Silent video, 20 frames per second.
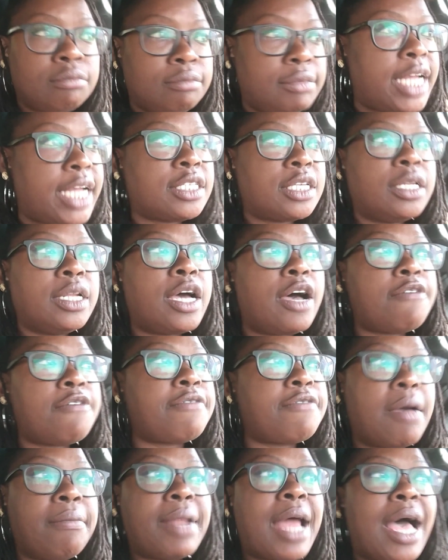that's enough,
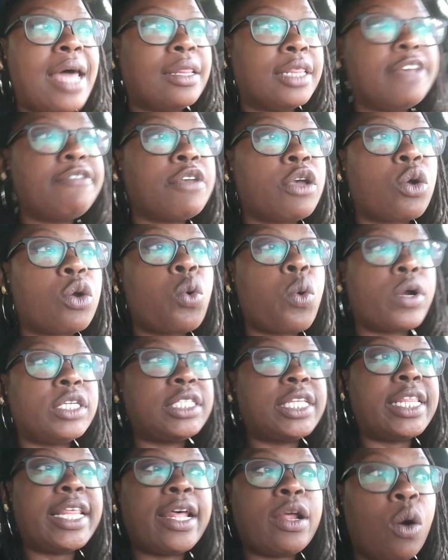I'm not living according
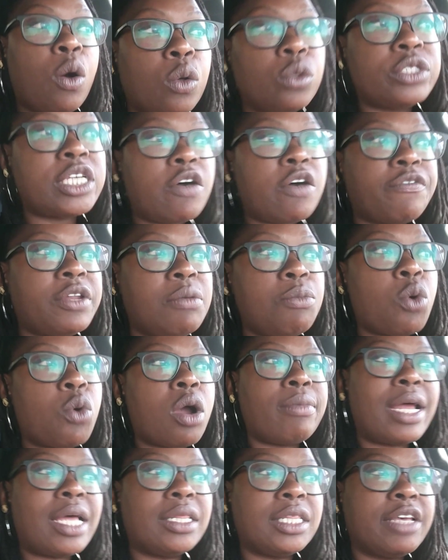to that old self anymore,
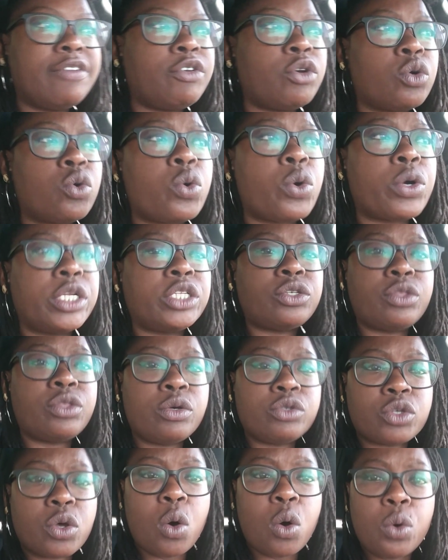I'm not living according to
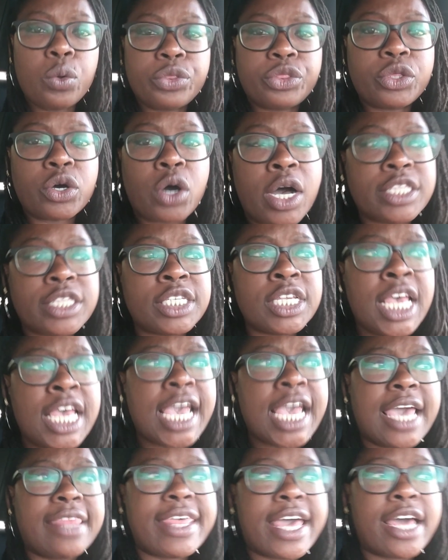those old thoughts
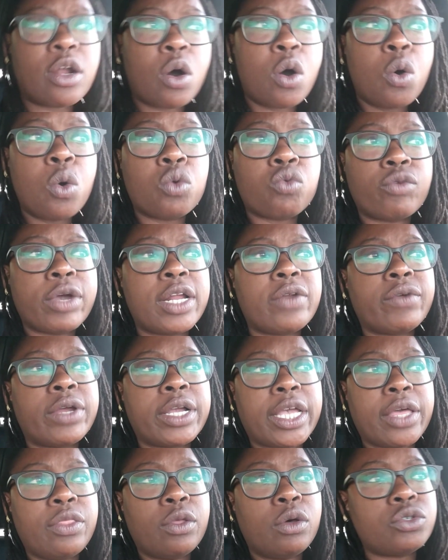and that old
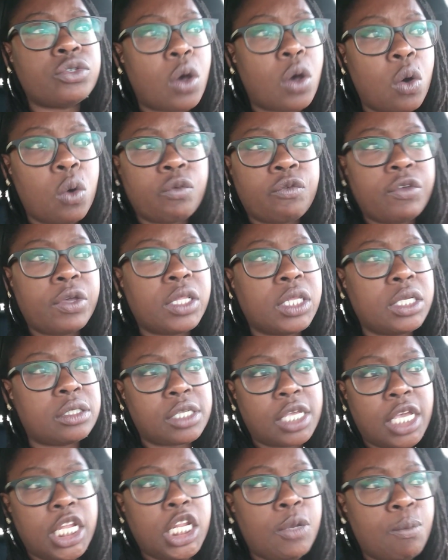rhetoric and those old
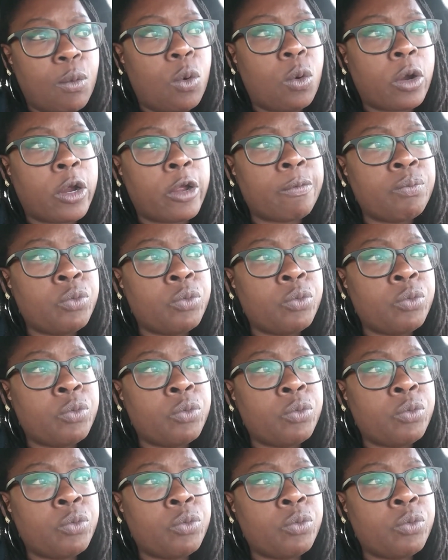feelings anymore.